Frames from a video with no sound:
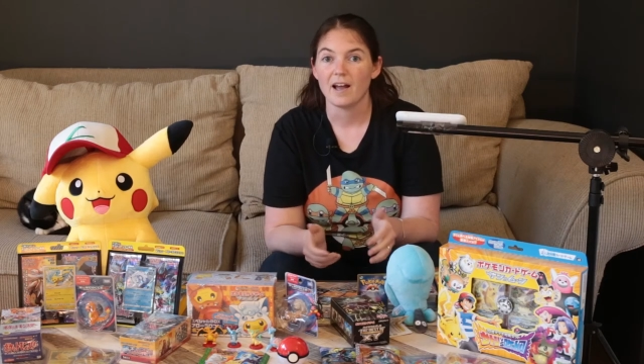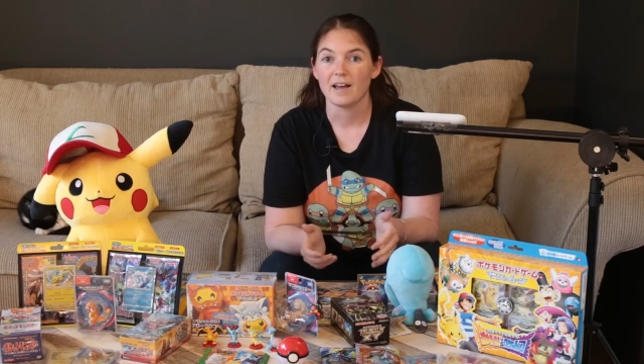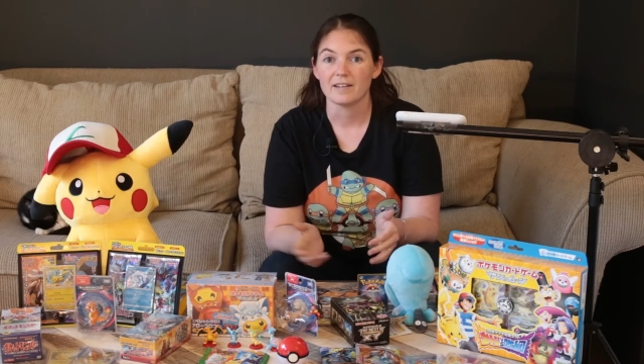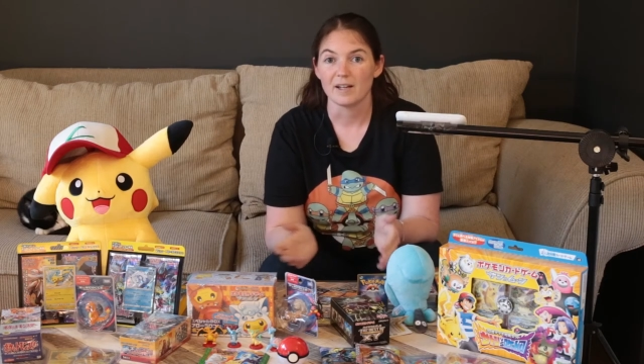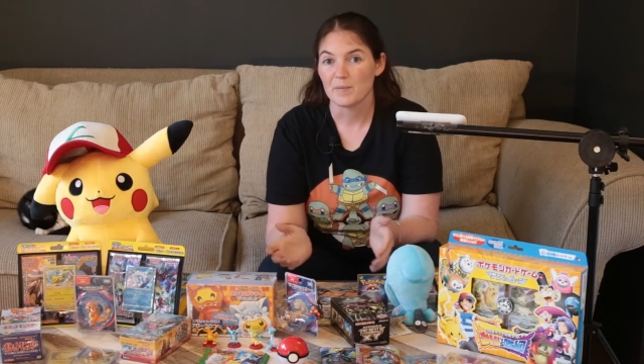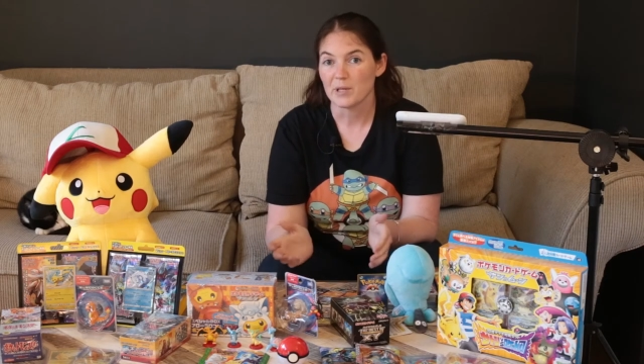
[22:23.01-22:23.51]

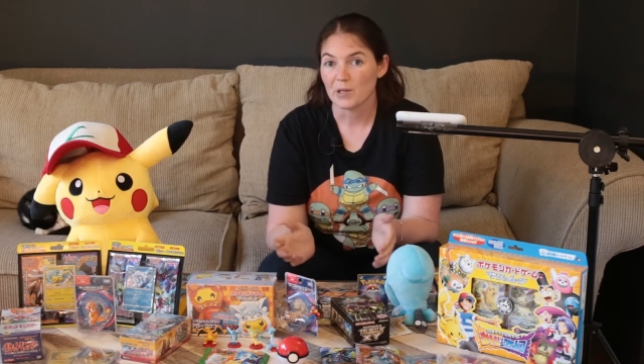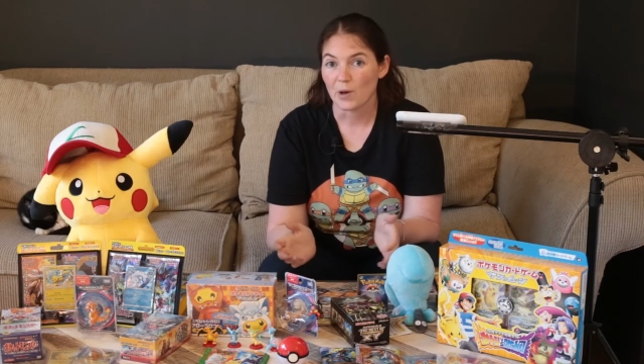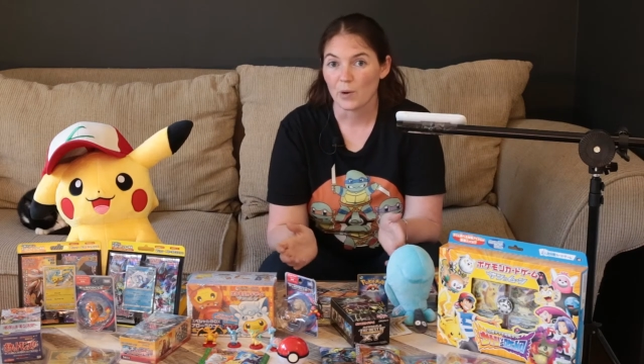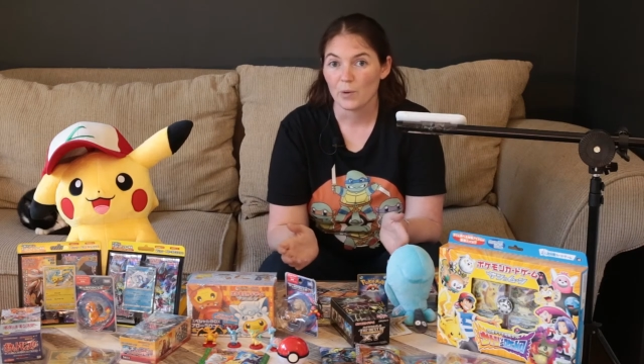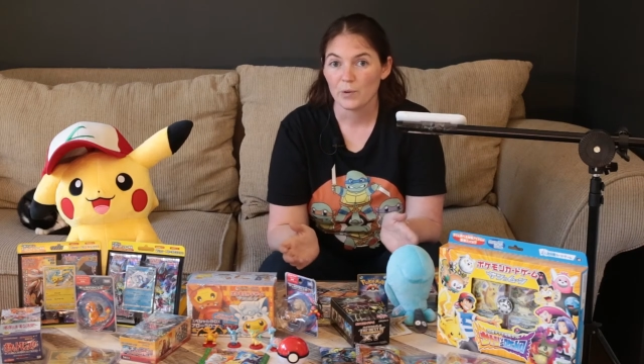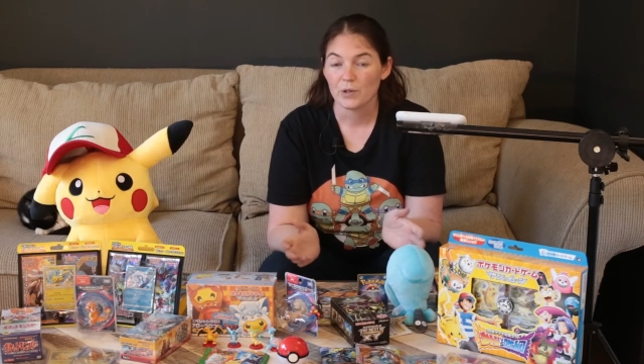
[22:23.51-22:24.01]
and let me
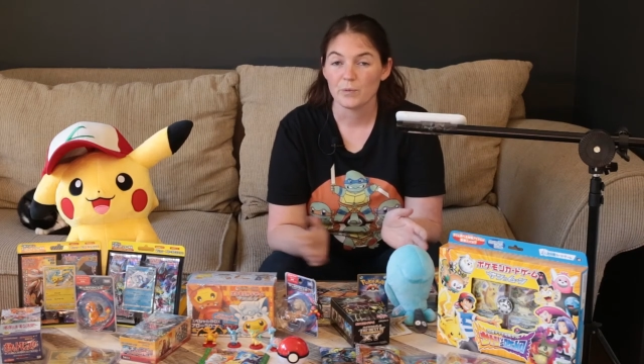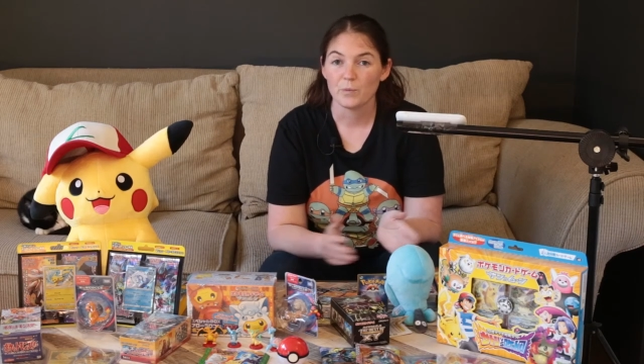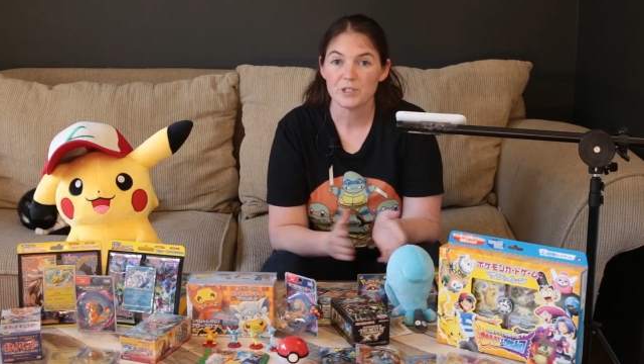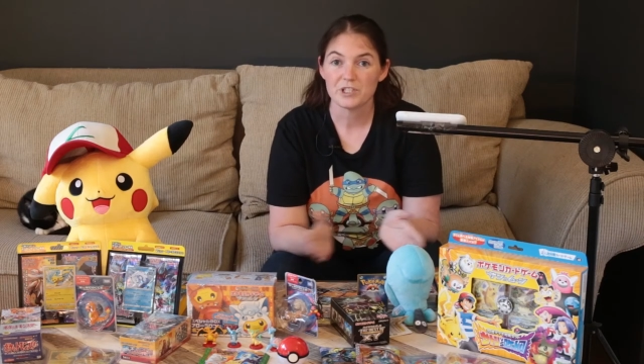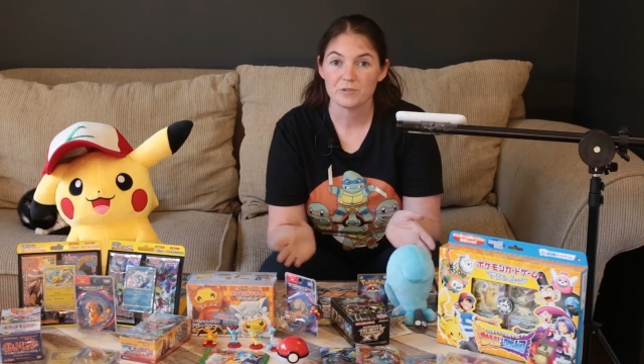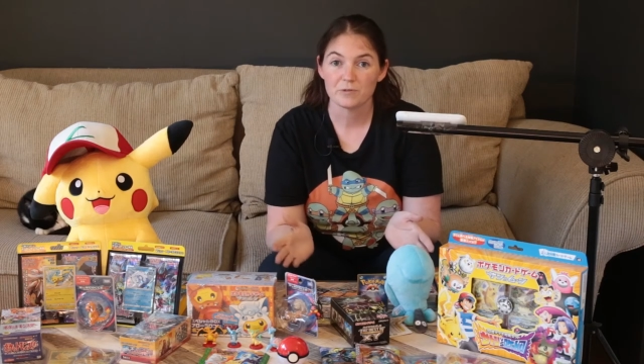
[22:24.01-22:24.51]
know
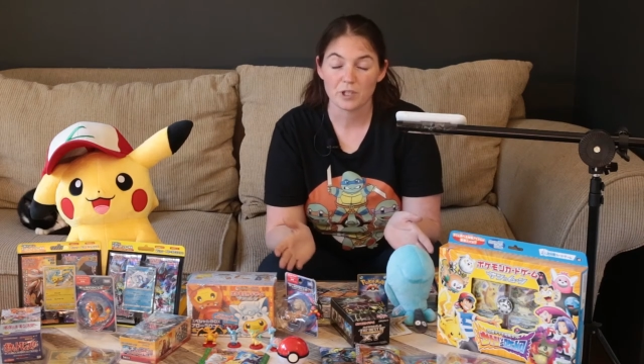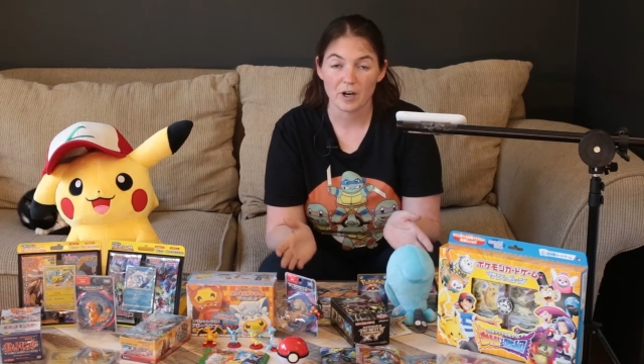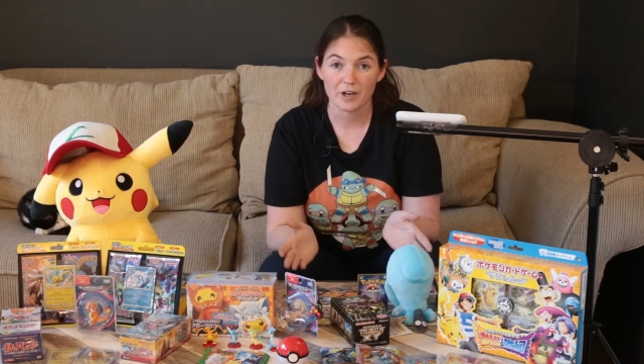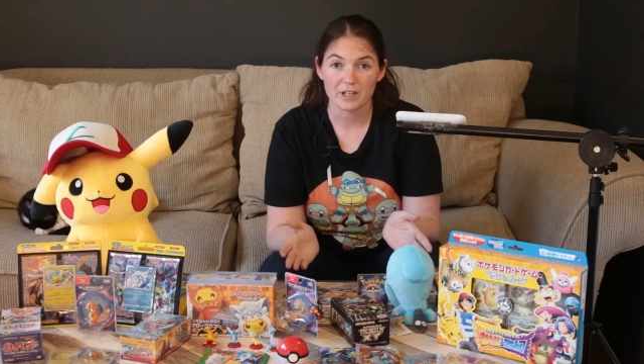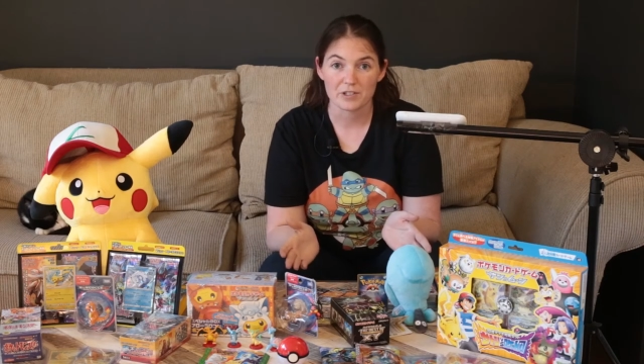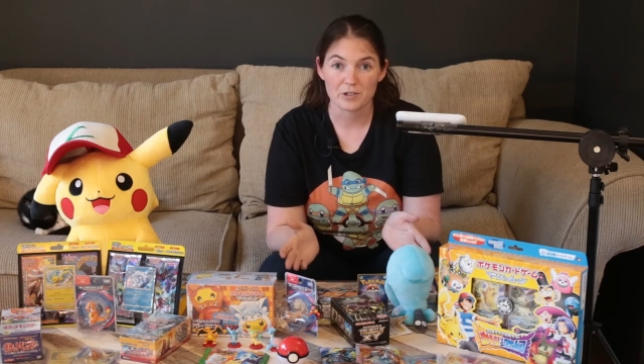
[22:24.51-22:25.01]
which
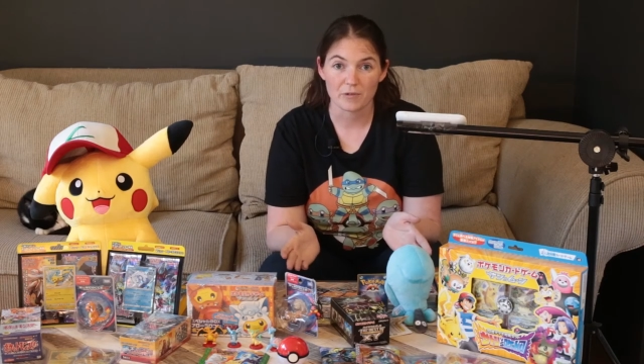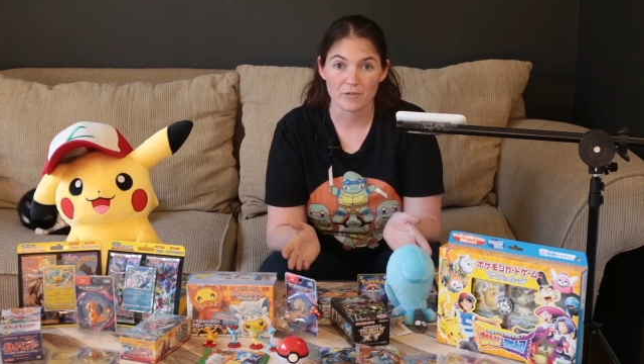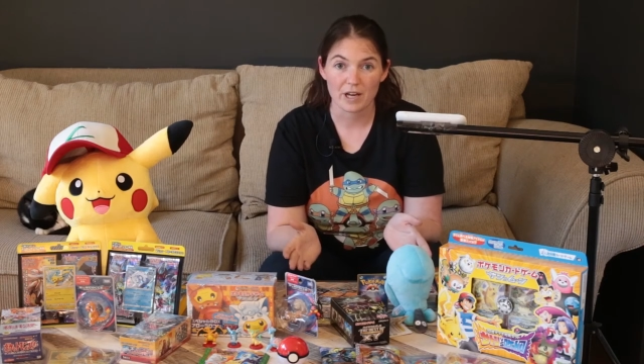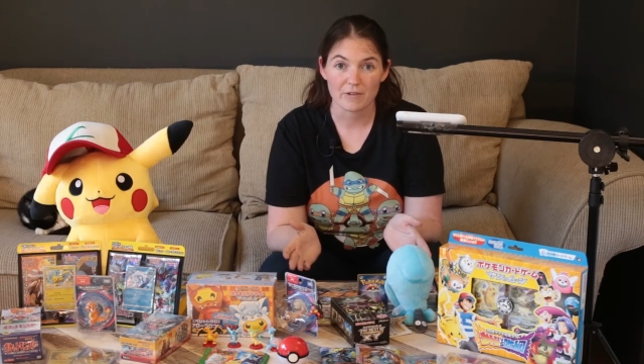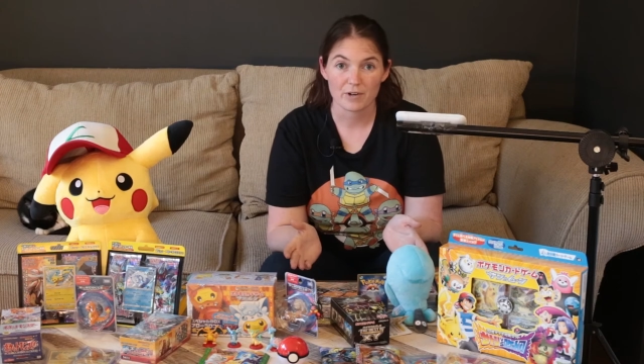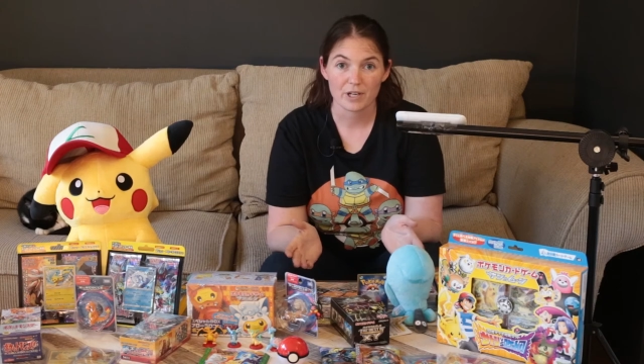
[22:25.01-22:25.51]
card is your
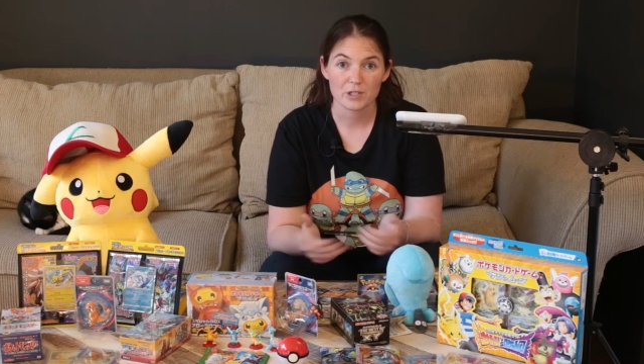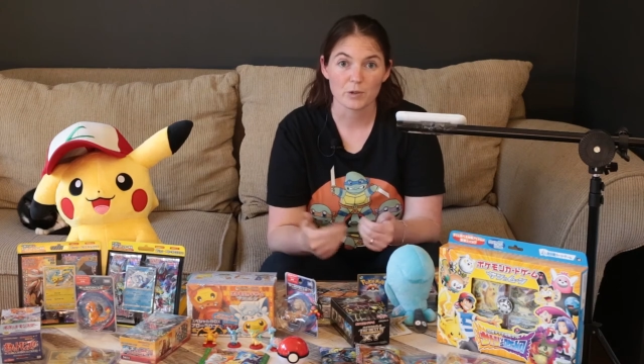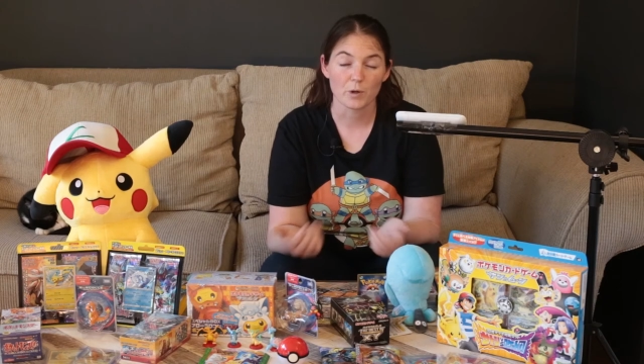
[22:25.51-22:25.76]
favorite